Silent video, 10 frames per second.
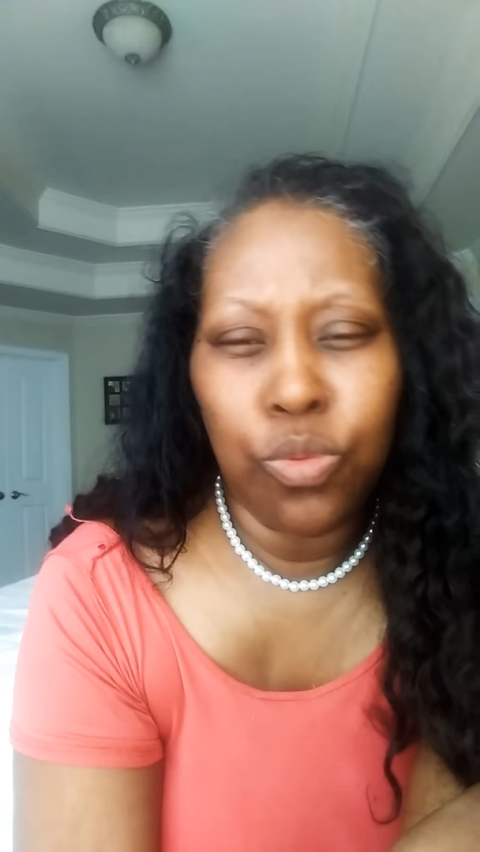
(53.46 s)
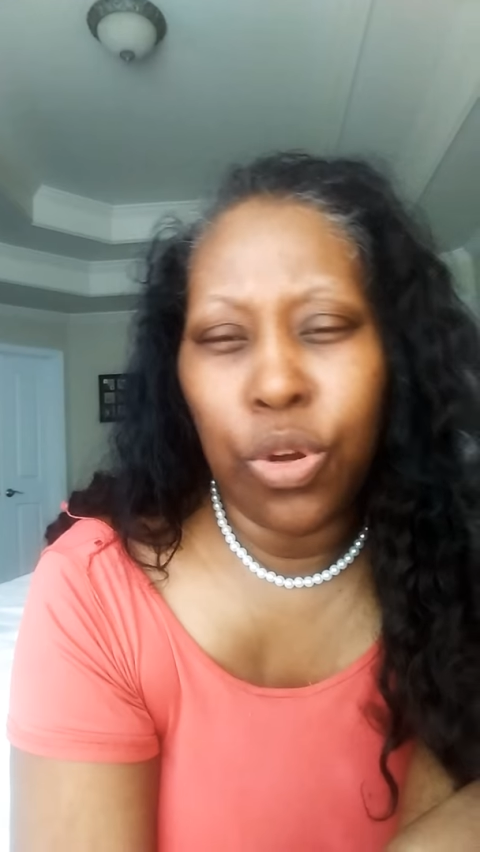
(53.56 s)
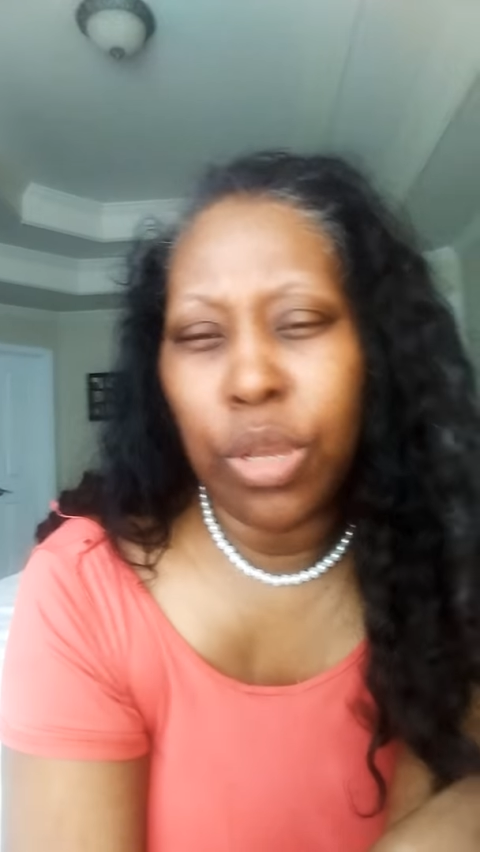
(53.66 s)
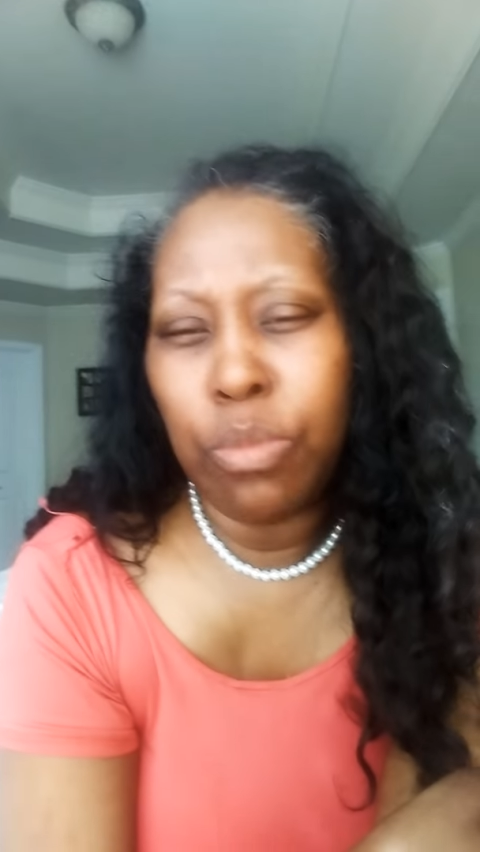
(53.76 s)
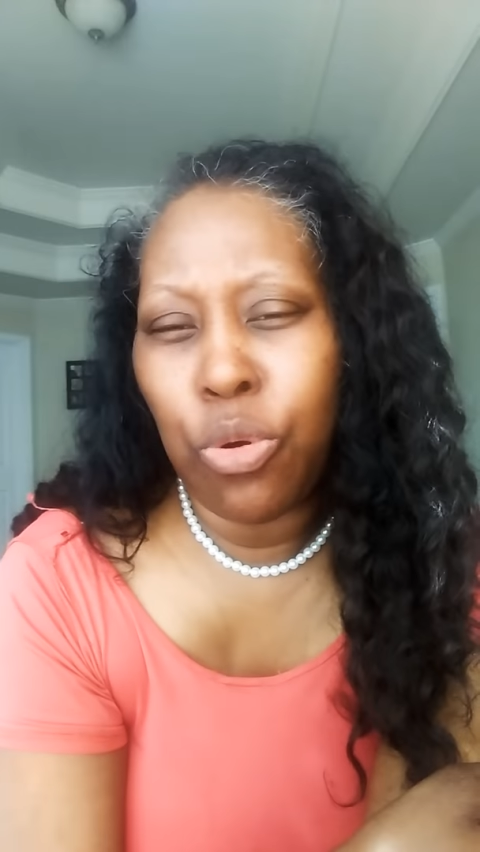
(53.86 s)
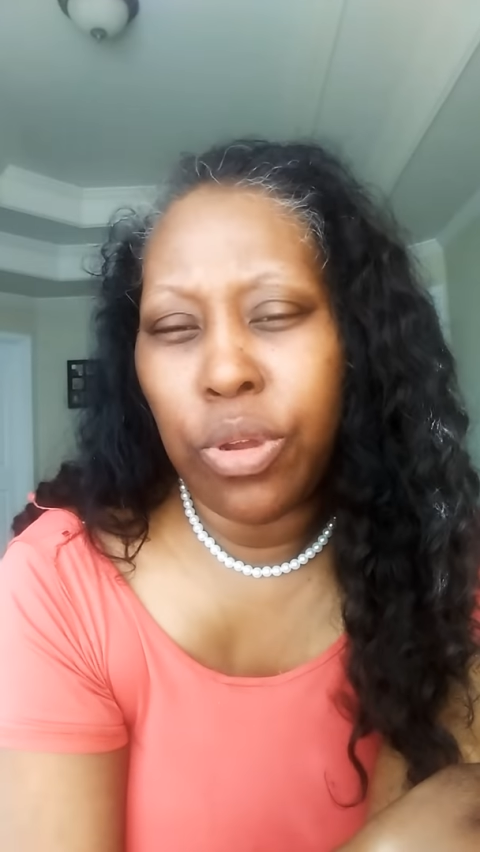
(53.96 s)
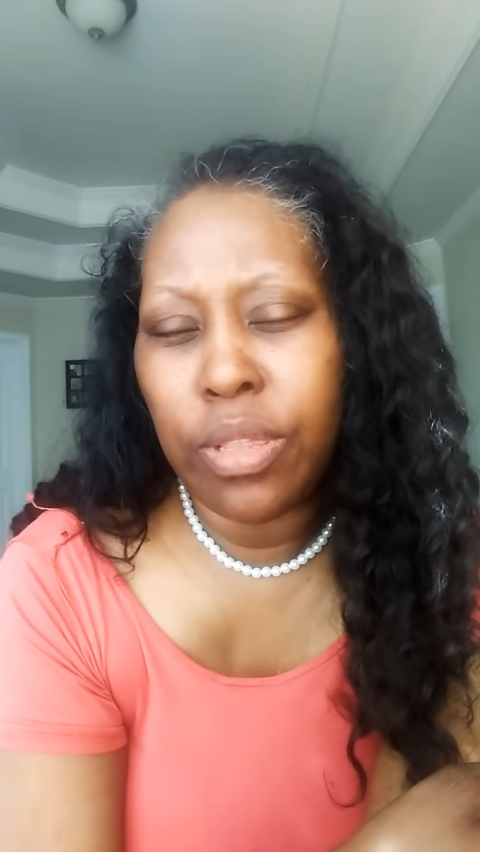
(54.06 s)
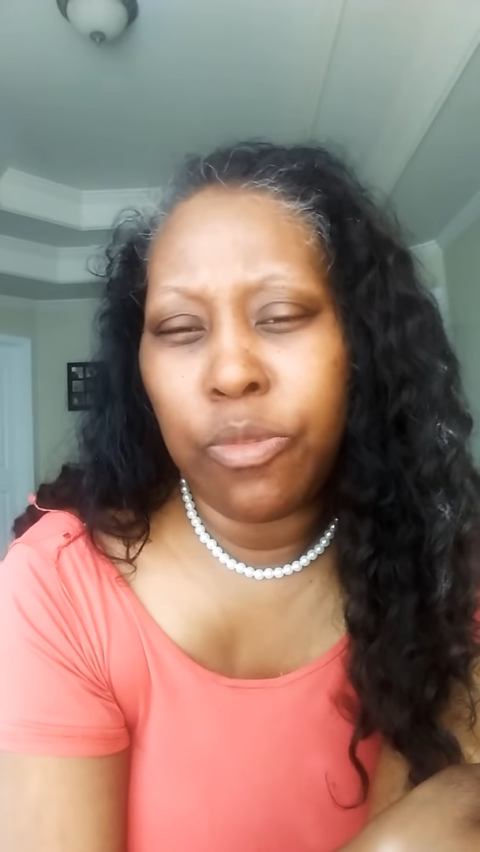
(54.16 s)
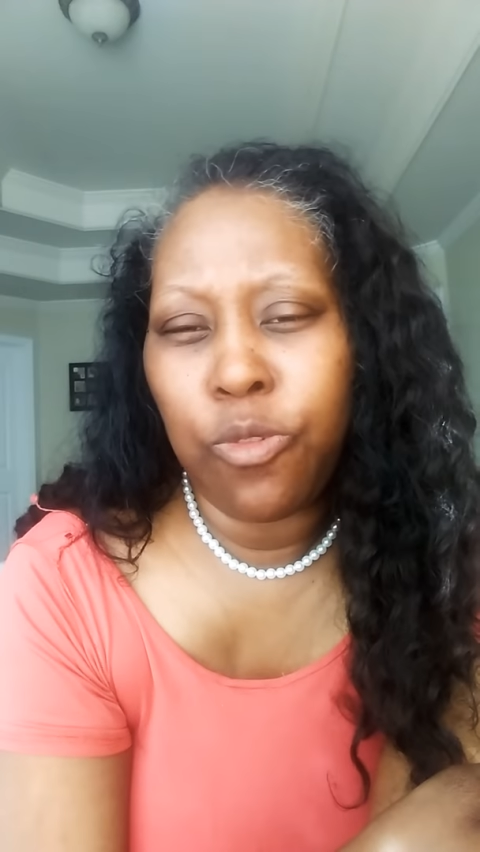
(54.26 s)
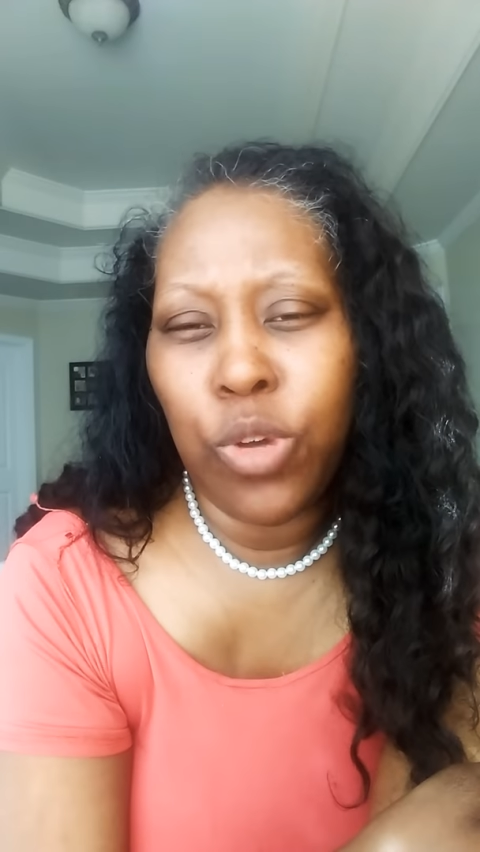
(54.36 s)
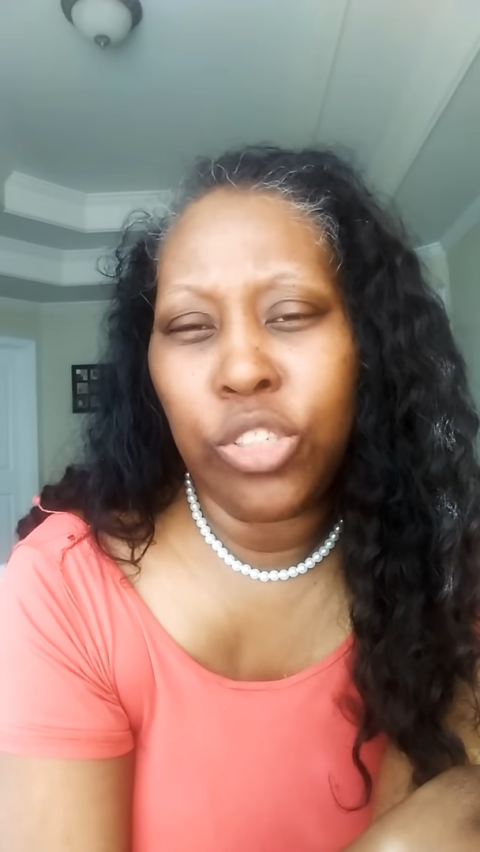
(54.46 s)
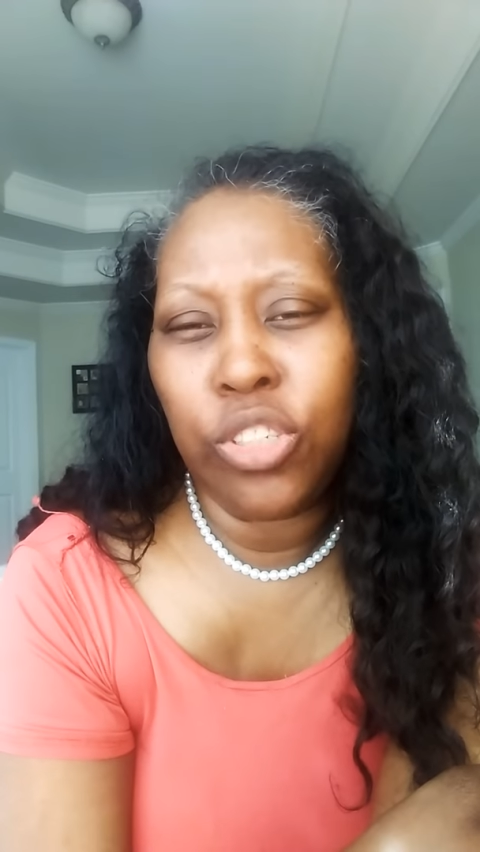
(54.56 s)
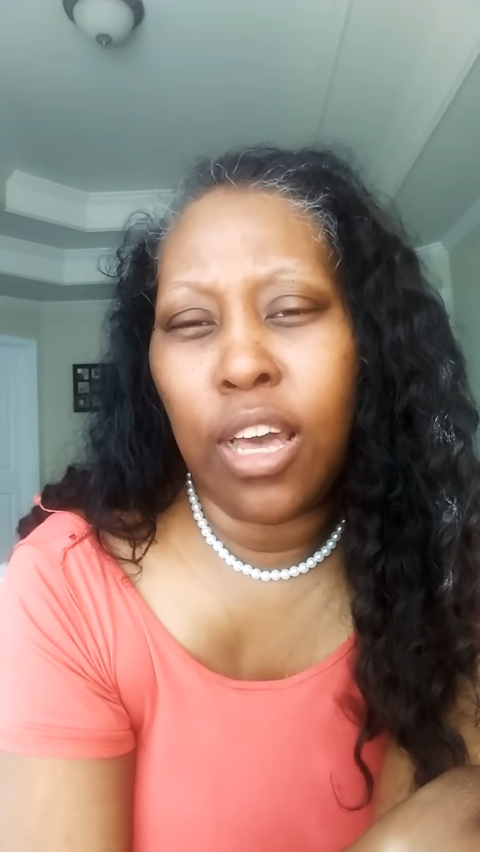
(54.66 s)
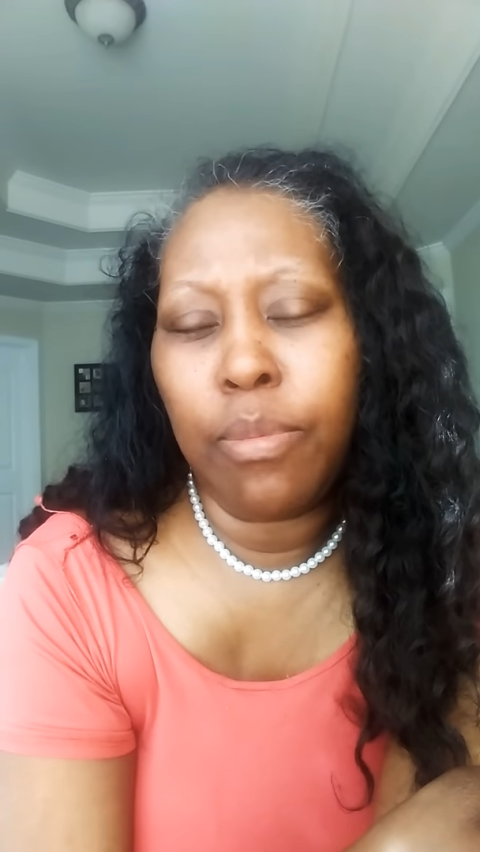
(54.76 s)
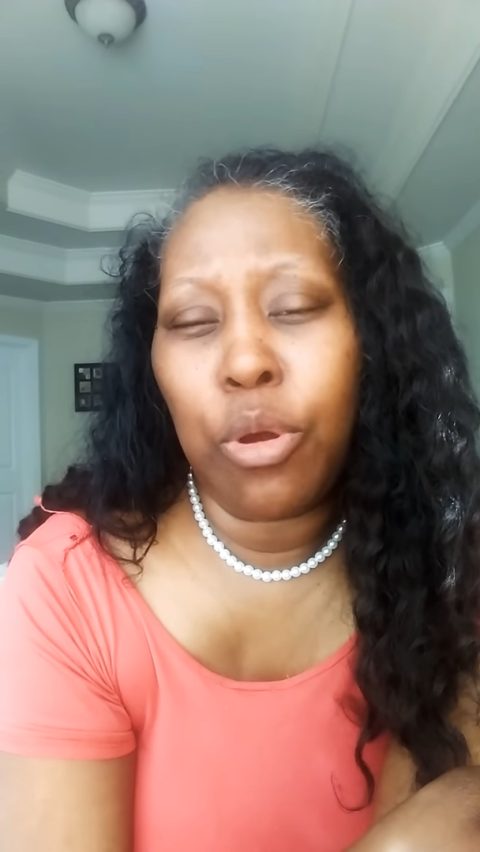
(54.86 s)
working more than one
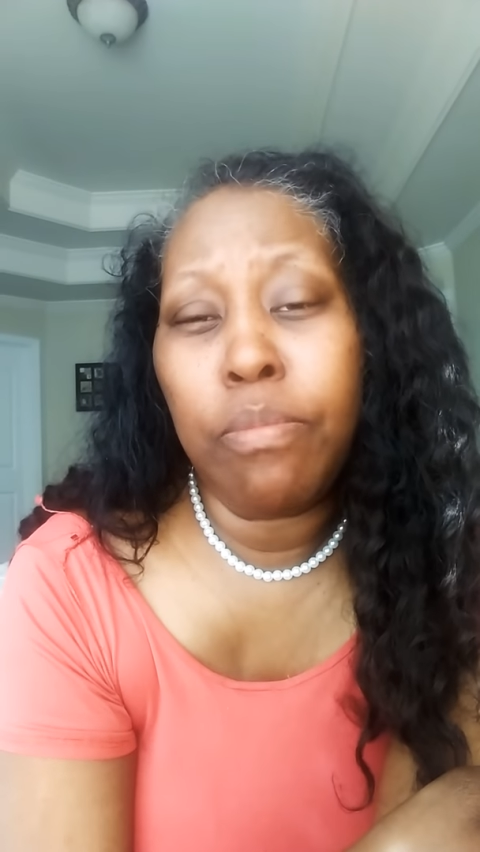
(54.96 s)
job,